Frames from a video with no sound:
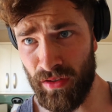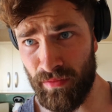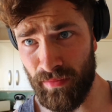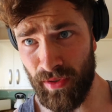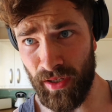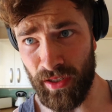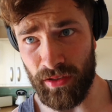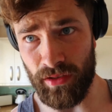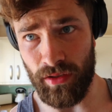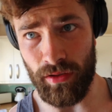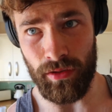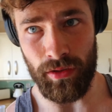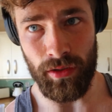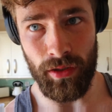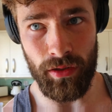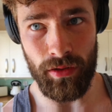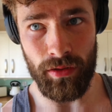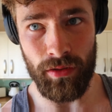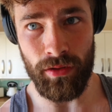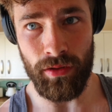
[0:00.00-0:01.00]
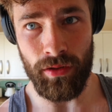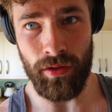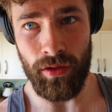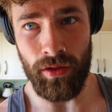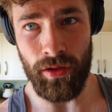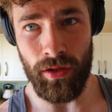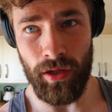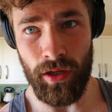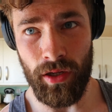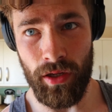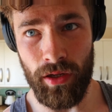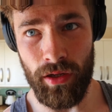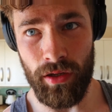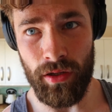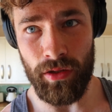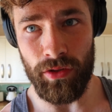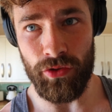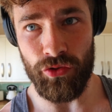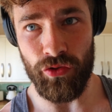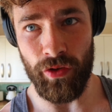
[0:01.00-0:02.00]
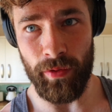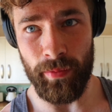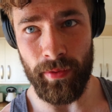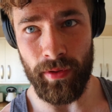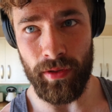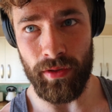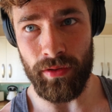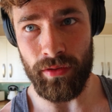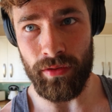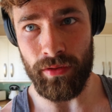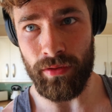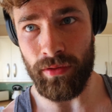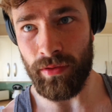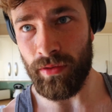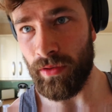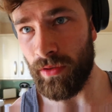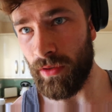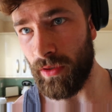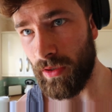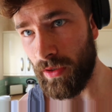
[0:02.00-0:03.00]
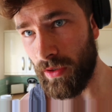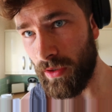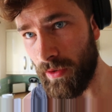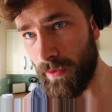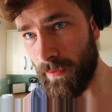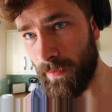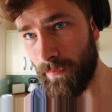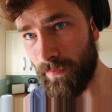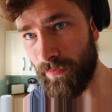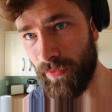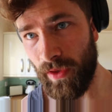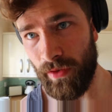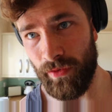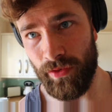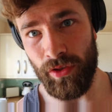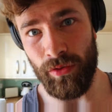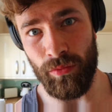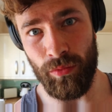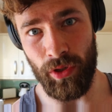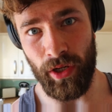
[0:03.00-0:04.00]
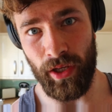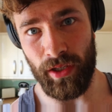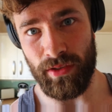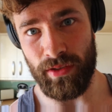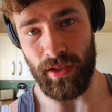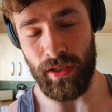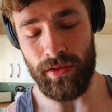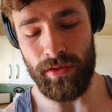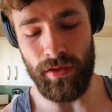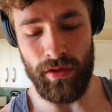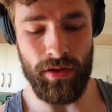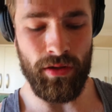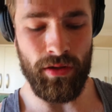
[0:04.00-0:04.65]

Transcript: Oh my god, dripping. No, I don't want exercise,